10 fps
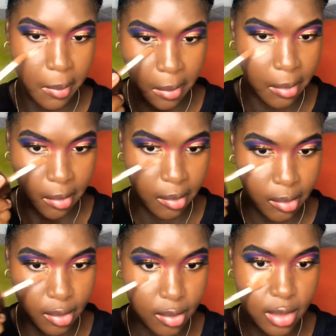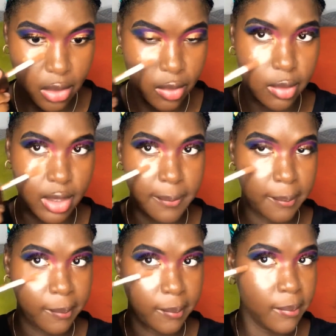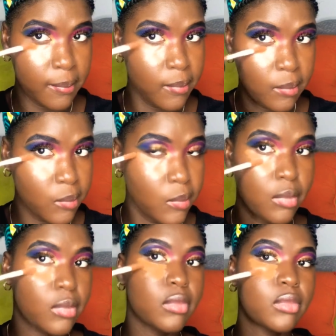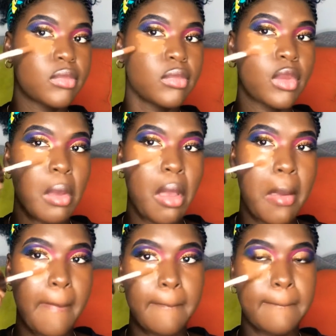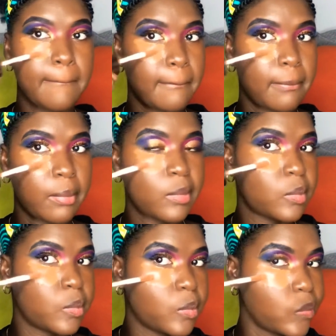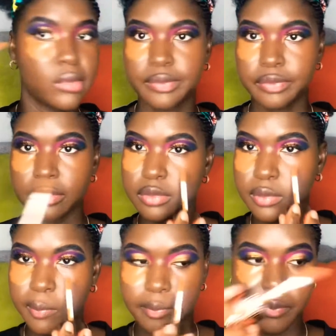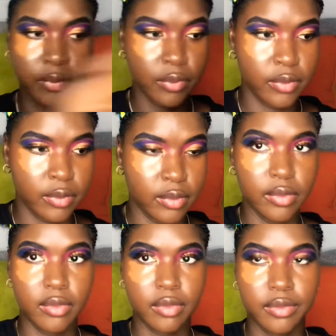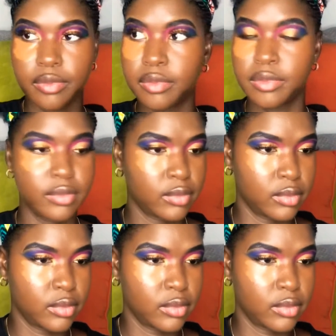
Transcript: and I'm going to use that to highlight. So I'm going in under my eyes, so I'll go on my